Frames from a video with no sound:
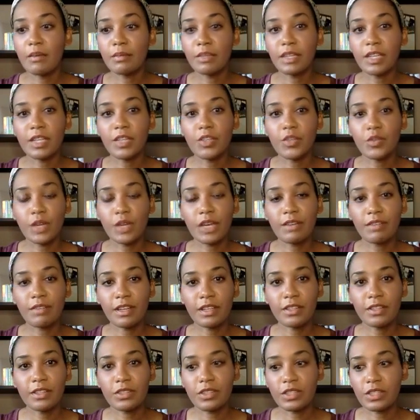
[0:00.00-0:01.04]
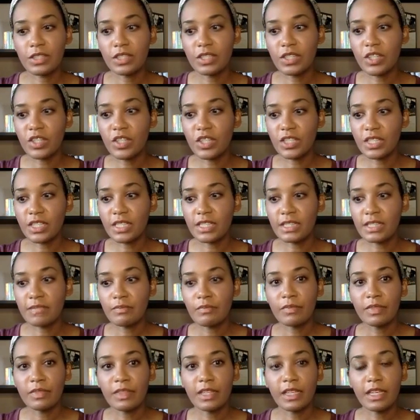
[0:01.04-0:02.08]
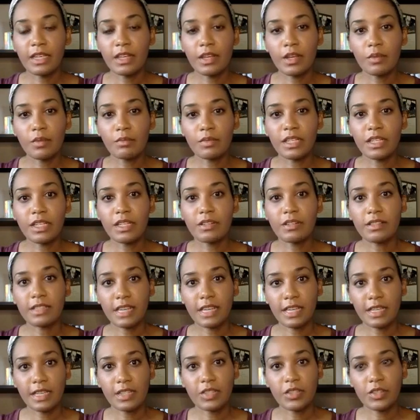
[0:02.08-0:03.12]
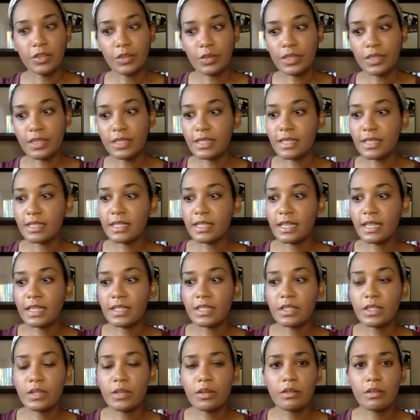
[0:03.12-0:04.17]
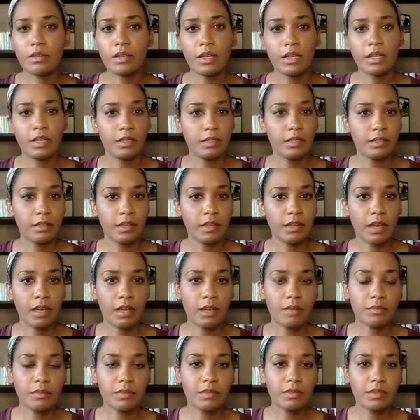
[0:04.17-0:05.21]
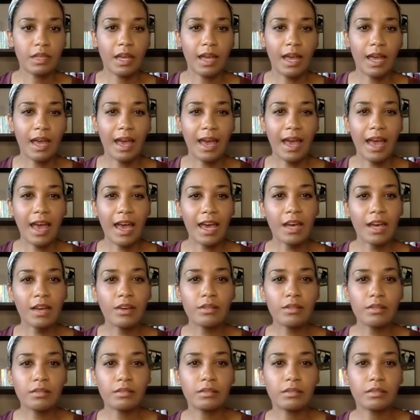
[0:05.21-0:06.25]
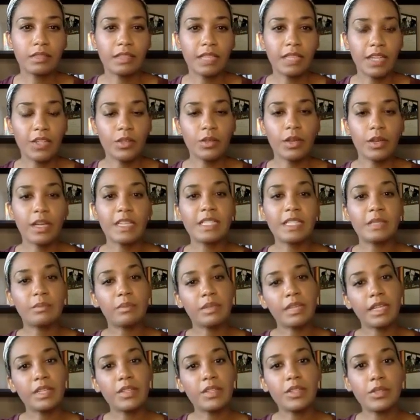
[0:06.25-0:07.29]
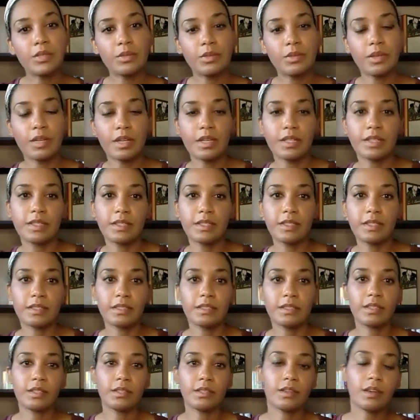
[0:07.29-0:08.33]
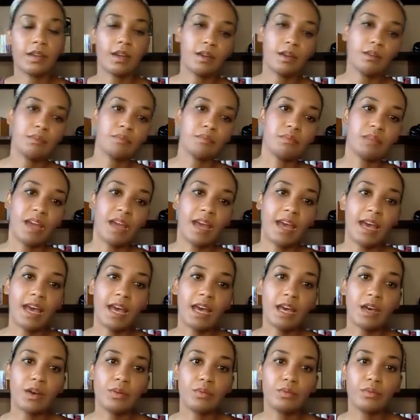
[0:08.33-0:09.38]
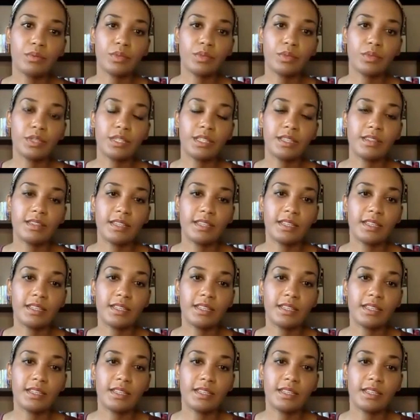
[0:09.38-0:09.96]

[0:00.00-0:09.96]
can drive other decisions in our diet choices. And so, um, how can you explain to us how would